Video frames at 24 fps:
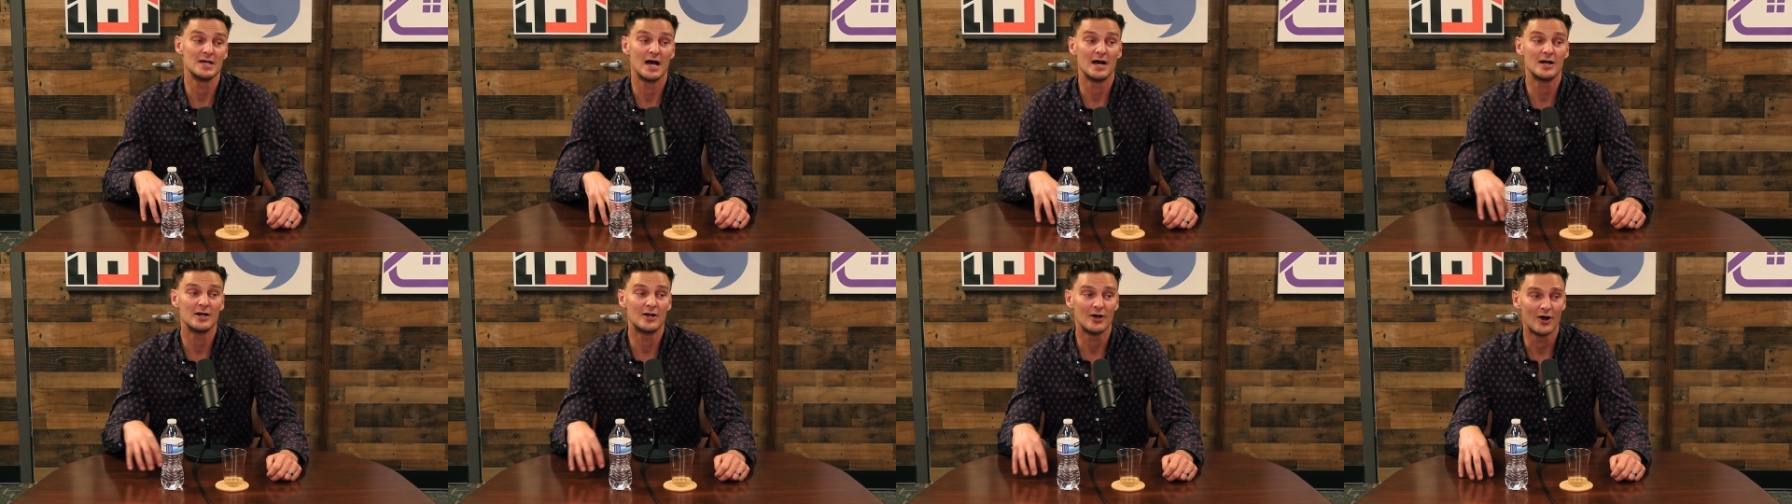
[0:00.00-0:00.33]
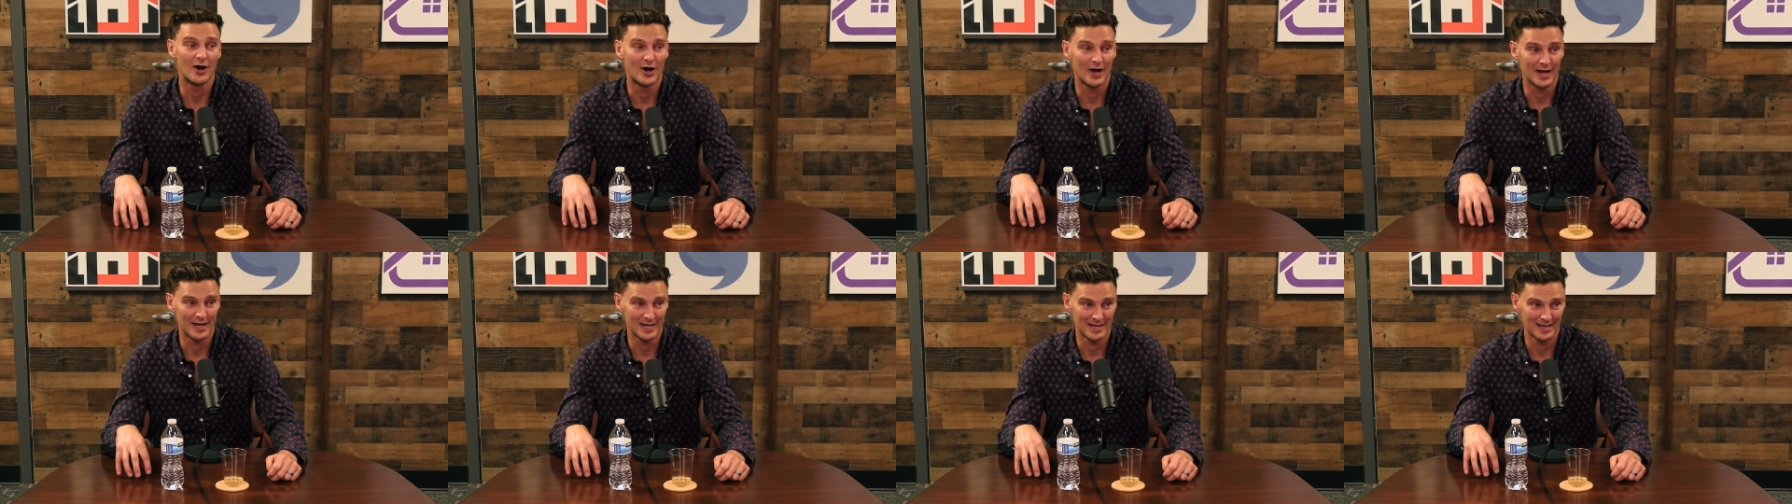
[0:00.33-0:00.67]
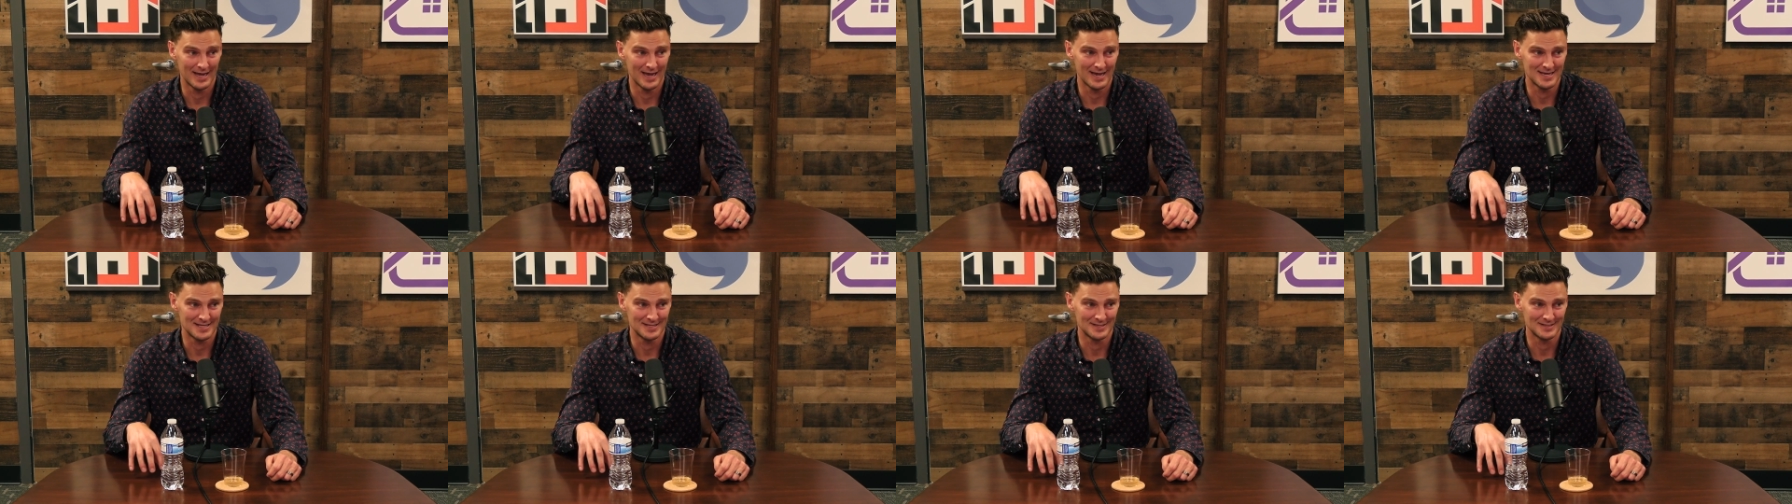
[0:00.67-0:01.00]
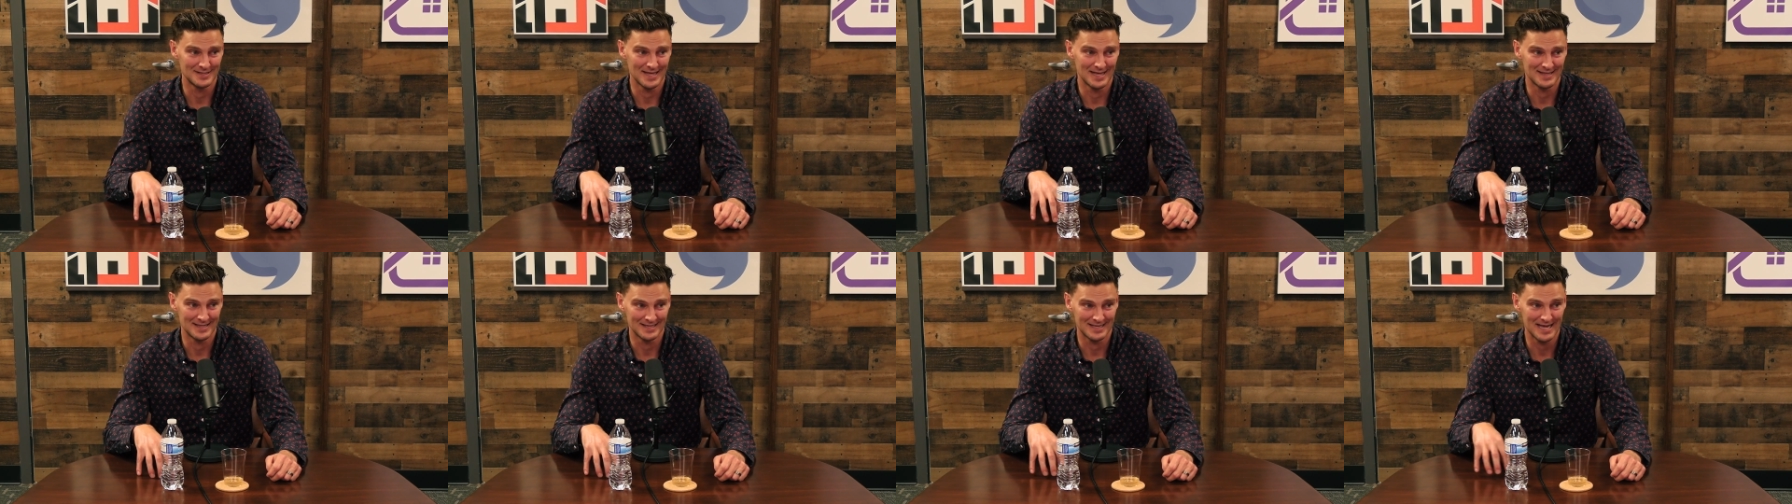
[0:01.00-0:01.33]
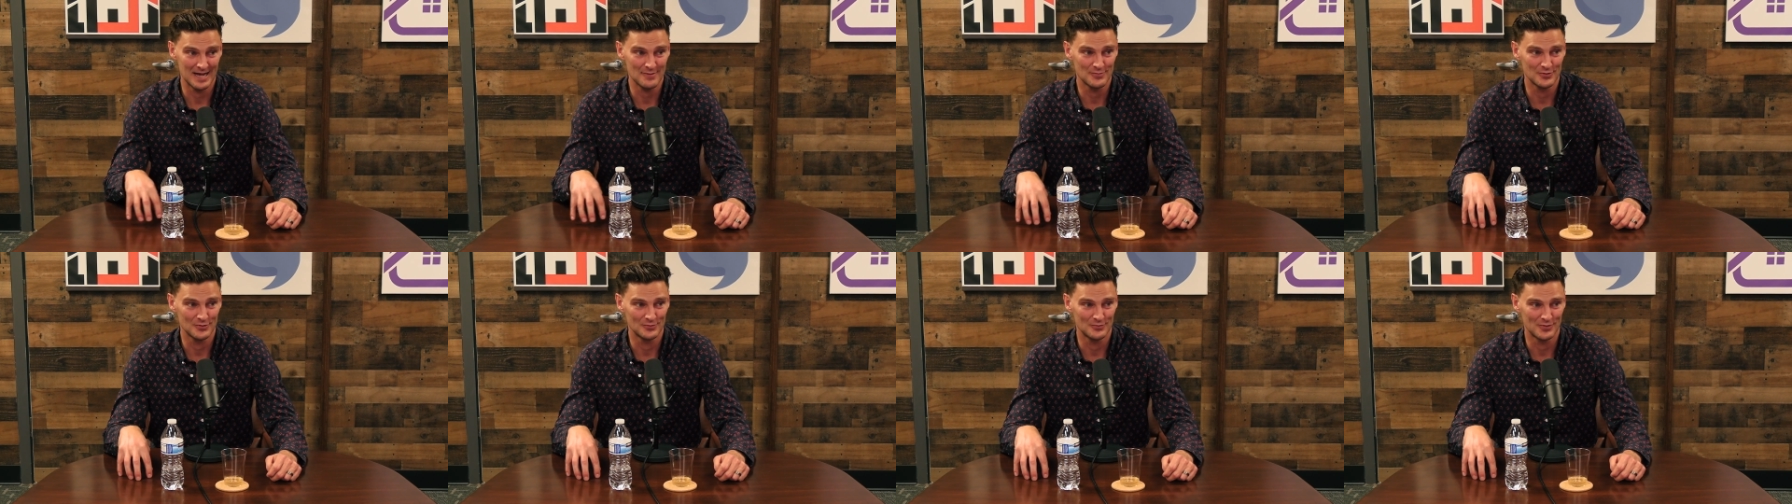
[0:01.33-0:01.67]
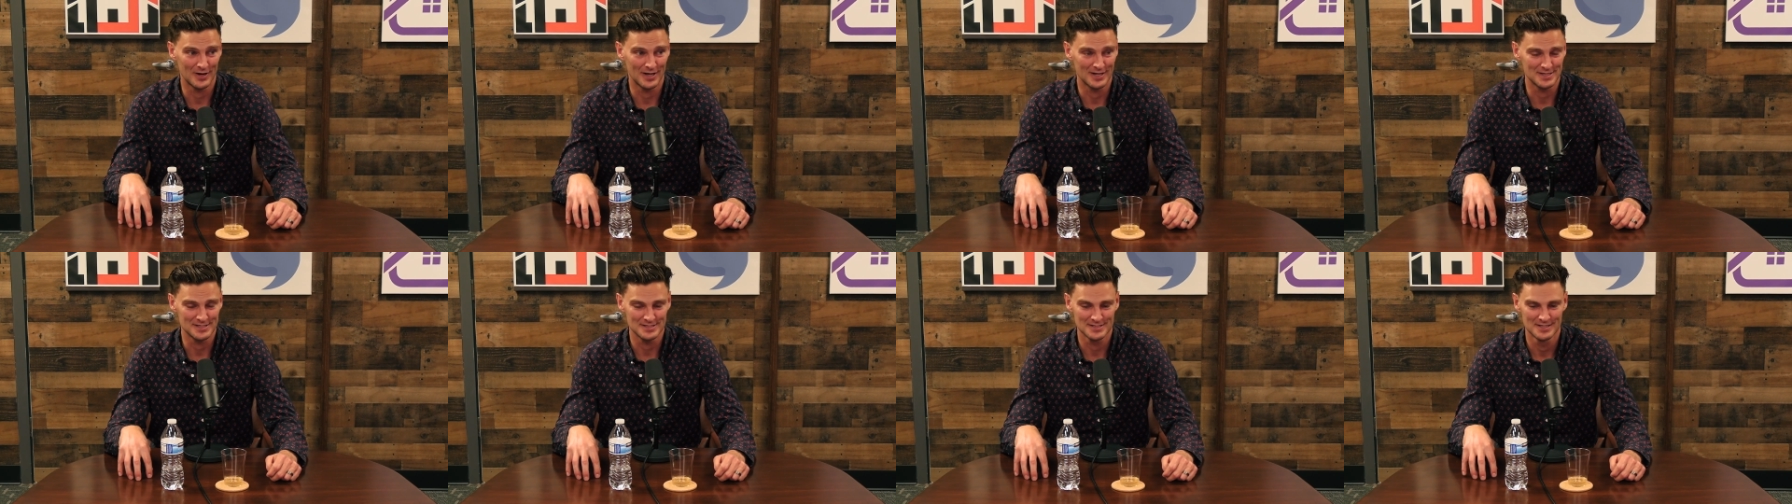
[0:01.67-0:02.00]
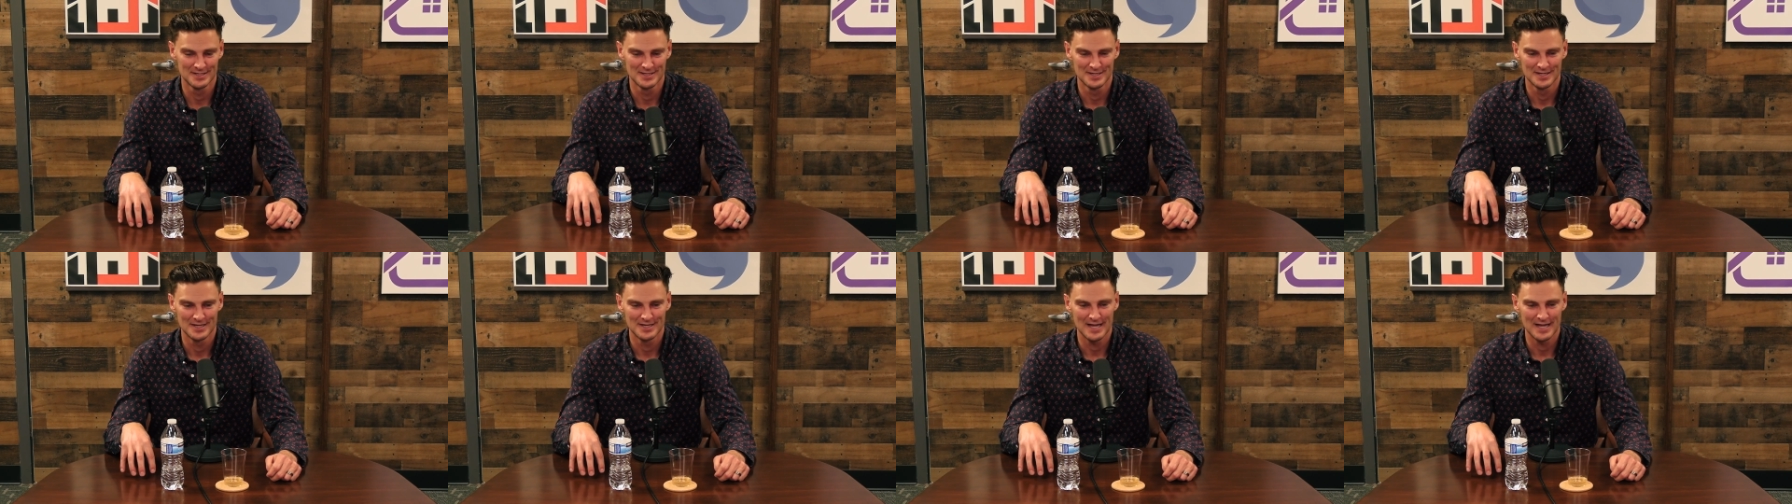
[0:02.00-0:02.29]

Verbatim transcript: young guy at the at the capital place